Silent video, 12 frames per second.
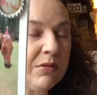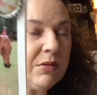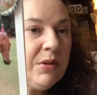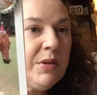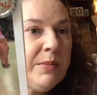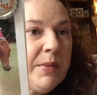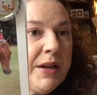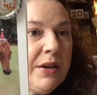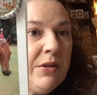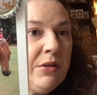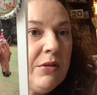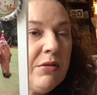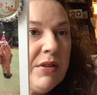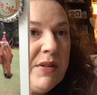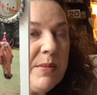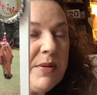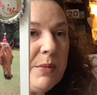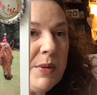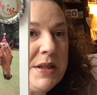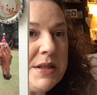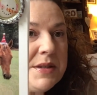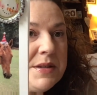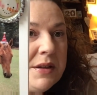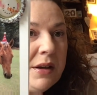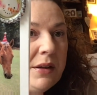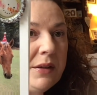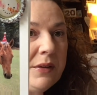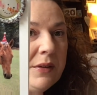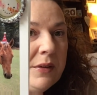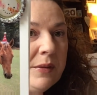one of my new Christmas winter starts.